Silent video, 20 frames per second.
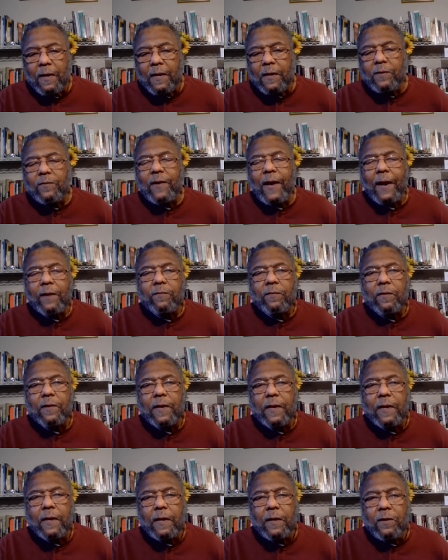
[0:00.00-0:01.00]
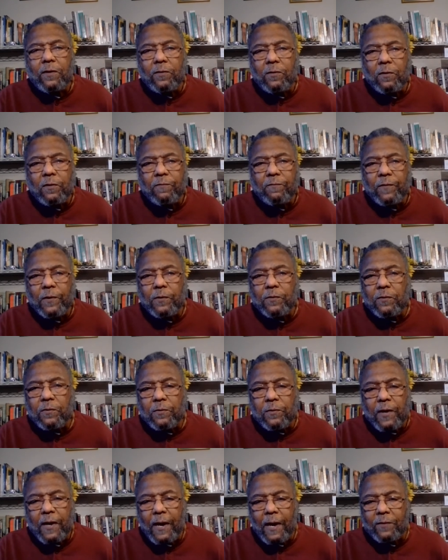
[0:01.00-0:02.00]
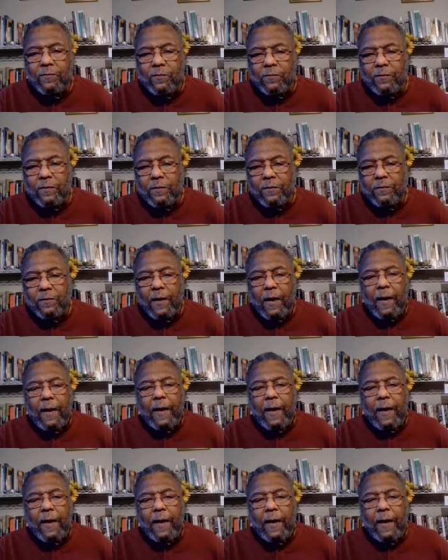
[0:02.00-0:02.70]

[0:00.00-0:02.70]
is actually universal consciousness,